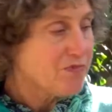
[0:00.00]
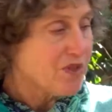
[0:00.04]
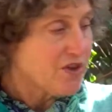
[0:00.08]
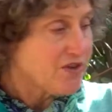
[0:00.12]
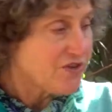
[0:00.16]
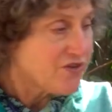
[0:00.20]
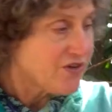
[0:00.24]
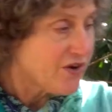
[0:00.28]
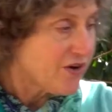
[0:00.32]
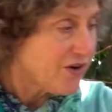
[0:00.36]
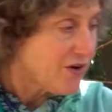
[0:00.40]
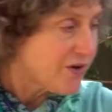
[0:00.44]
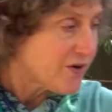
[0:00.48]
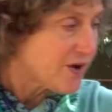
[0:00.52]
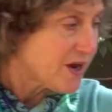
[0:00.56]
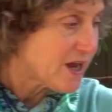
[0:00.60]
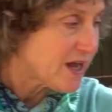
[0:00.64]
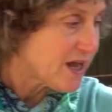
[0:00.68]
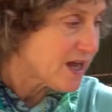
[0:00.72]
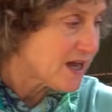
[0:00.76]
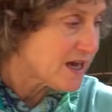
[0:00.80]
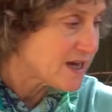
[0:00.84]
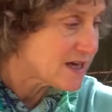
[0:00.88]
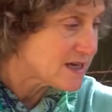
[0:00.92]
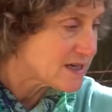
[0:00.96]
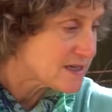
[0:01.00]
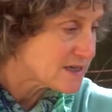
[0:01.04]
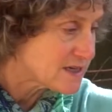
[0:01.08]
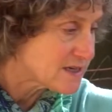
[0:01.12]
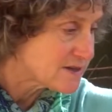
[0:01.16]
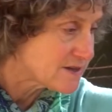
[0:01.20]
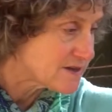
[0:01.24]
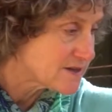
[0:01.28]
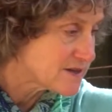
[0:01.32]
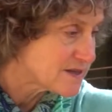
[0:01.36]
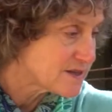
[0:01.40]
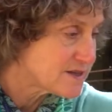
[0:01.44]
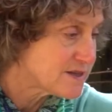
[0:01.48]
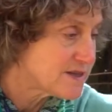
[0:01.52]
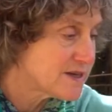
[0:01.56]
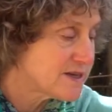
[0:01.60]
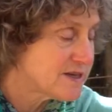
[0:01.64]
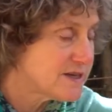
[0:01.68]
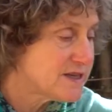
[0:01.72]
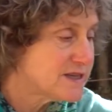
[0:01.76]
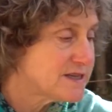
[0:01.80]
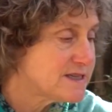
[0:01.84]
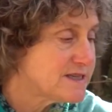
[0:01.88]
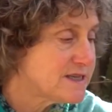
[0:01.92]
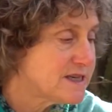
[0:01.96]
So
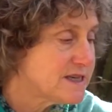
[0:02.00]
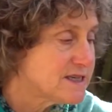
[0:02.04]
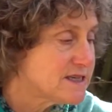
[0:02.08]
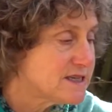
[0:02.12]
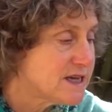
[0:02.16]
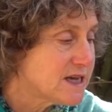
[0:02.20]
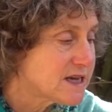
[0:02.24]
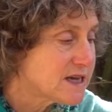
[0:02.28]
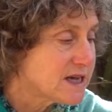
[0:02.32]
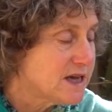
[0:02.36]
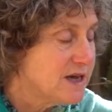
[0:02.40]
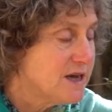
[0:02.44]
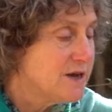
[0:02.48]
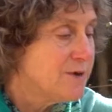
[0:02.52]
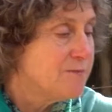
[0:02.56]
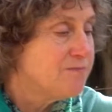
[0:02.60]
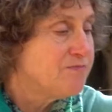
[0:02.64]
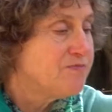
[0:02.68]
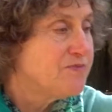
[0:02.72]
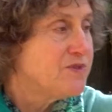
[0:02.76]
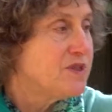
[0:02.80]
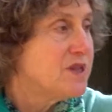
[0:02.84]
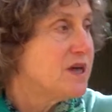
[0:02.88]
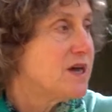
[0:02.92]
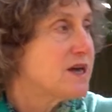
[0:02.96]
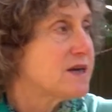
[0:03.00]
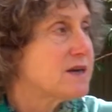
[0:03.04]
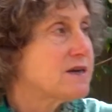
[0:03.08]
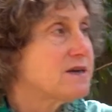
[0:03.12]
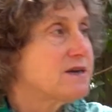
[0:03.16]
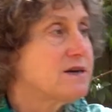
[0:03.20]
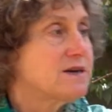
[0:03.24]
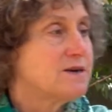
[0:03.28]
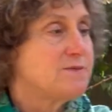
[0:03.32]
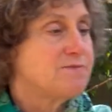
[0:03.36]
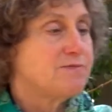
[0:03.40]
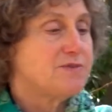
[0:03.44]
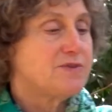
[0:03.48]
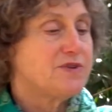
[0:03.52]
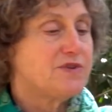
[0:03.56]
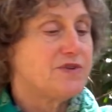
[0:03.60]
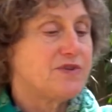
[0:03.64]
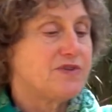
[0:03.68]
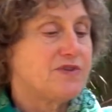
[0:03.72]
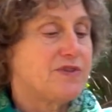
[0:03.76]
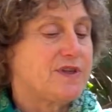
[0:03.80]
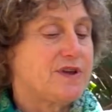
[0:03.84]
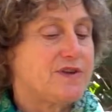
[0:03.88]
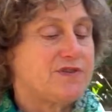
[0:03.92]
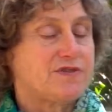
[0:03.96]
then there's things like
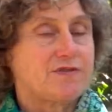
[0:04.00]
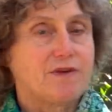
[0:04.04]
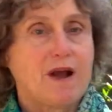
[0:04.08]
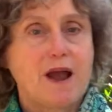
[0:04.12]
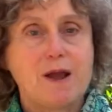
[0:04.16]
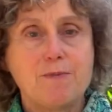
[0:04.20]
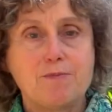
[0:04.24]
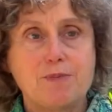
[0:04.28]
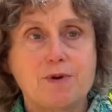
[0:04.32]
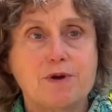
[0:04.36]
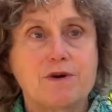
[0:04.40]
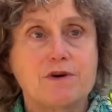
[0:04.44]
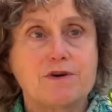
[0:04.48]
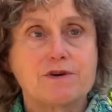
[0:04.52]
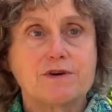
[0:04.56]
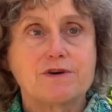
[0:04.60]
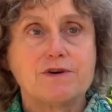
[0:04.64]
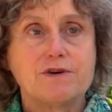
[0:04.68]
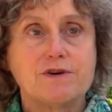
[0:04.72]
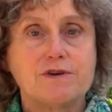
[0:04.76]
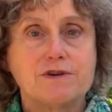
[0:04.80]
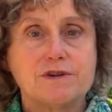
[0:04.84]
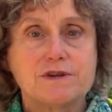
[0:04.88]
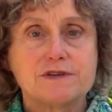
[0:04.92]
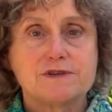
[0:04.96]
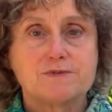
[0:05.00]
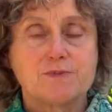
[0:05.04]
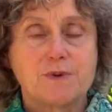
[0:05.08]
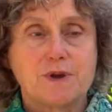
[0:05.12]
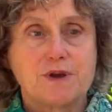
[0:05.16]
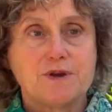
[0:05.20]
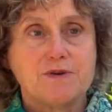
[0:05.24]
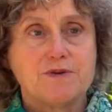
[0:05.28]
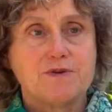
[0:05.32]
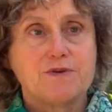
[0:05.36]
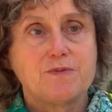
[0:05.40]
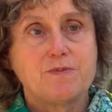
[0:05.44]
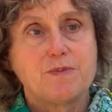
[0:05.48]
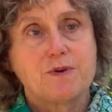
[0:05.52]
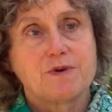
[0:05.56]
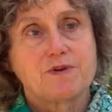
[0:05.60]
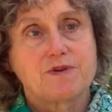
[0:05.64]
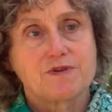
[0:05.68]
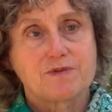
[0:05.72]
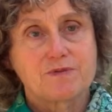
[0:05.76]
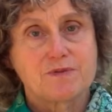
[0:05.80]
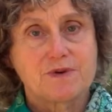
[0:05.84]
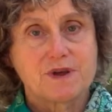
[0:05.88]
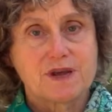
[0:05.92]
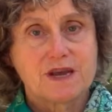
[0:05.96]
these are apricot kernels we use
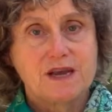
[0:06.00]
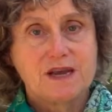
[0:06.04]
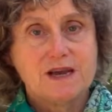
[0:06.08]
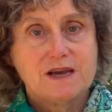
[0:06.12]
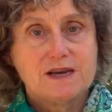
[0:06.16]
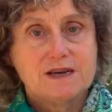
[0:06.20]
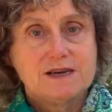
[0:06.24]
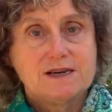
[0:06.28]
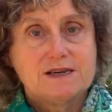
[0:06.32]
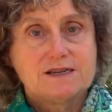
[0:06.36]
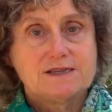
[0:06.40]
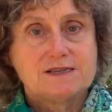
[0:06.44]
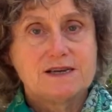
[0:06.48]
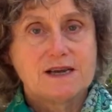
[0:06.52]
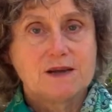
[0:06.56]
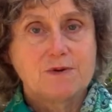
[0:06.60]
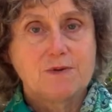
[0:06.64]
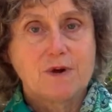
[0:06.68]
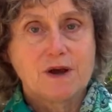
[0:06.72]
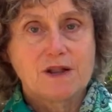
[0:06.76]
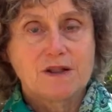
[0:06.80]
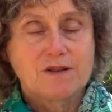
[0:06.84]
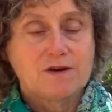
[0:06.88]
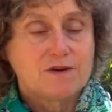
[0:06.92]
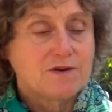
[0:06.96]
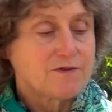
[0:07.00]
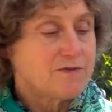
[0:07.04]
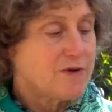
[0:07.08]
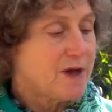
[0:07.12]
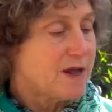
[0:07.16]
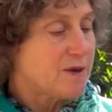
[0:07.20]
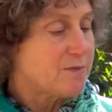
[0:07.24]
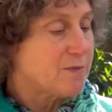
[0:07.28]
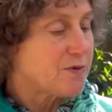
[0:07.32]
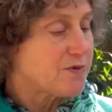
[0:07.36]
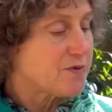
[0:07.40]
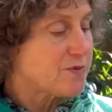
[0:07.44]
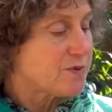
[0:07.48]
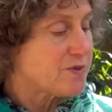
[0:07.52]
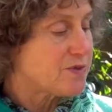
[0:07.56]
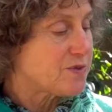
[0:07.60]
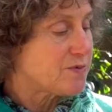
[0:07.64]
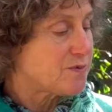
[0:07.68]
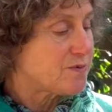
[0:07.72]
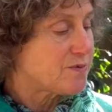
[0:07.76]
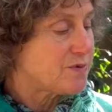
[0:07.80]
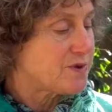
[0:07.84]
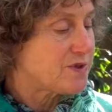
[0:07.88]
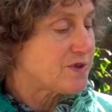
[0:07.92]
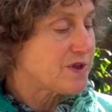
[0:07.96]
because we see quite a lot of animals
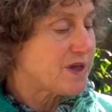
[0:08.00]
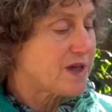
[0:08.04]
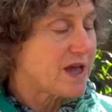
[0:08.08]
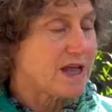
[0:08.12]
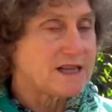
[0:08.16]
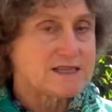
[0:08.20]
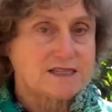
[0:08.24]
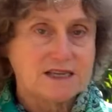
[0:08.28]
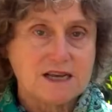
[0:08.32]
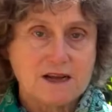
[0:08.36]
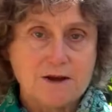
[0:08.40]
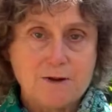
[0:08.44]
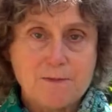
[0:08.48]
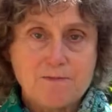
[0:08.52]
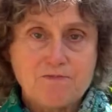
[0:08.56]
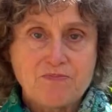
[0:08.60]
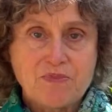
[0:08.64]
with cancer.